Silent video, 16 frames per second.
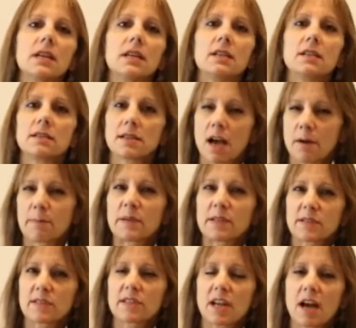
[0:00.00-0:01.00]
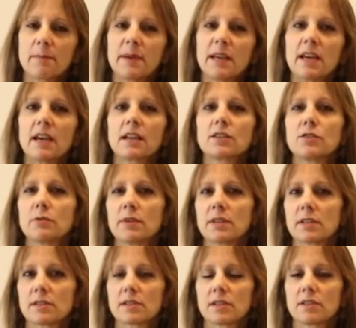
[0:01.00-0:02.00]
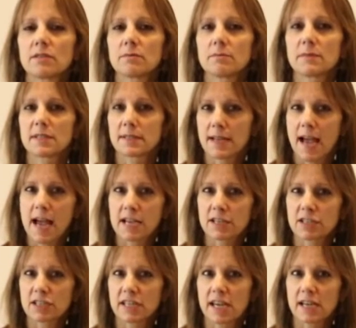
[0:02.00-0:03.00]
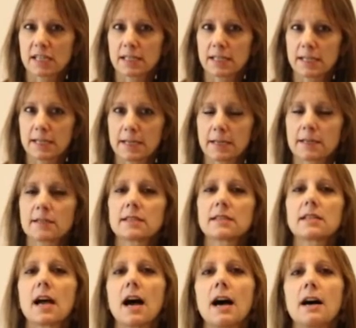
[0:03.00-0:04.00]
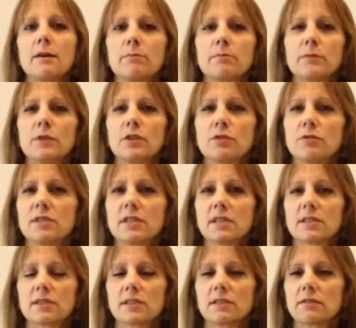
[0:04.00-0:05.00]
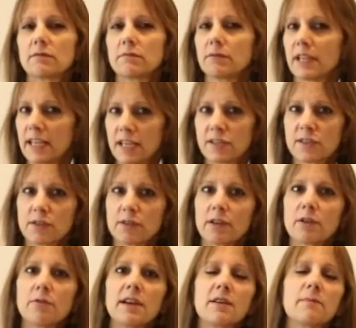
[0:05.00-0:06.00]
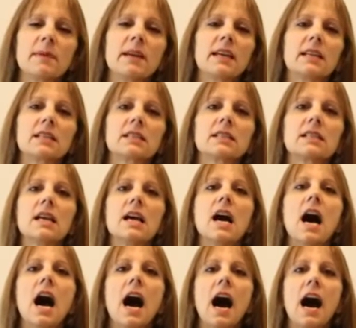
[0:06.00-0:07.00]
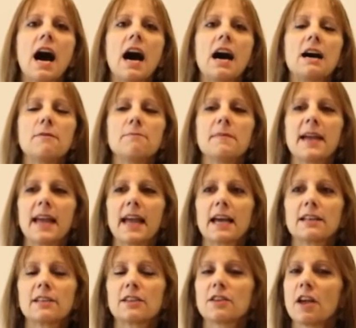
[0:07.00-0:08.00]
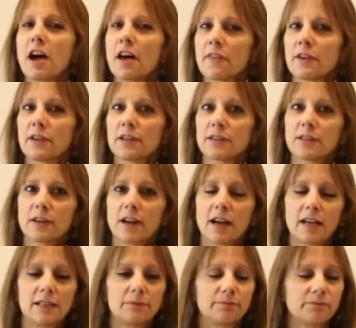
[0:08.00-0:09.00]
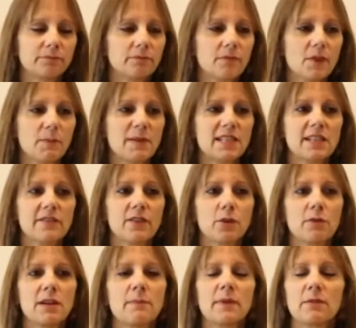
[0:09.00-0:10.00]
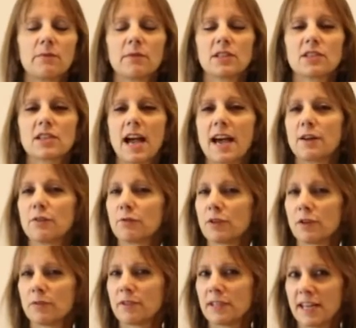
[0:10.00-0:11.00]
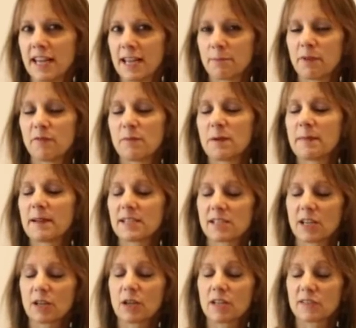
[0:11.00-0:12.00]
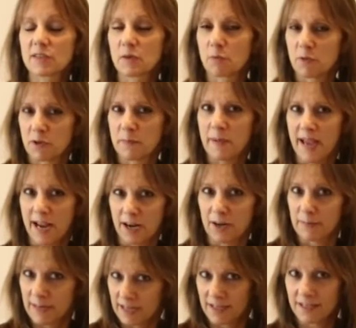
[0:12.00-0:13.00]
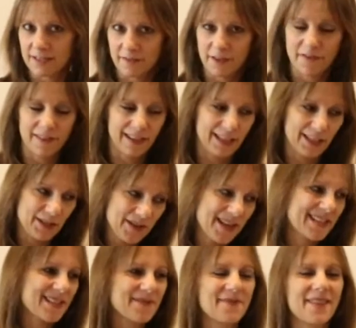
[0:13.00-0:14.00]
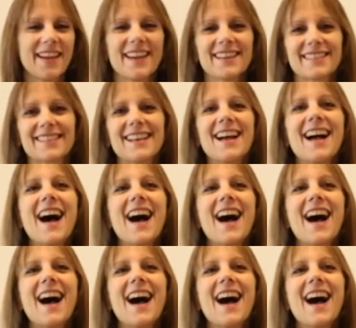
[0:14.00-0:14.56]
in his upper stomach, doing certain massage techniques, using certain laser equipment, and another piece of equipment which I don't know the name of, but my son calls a woodpecker because of the funny noise it makes.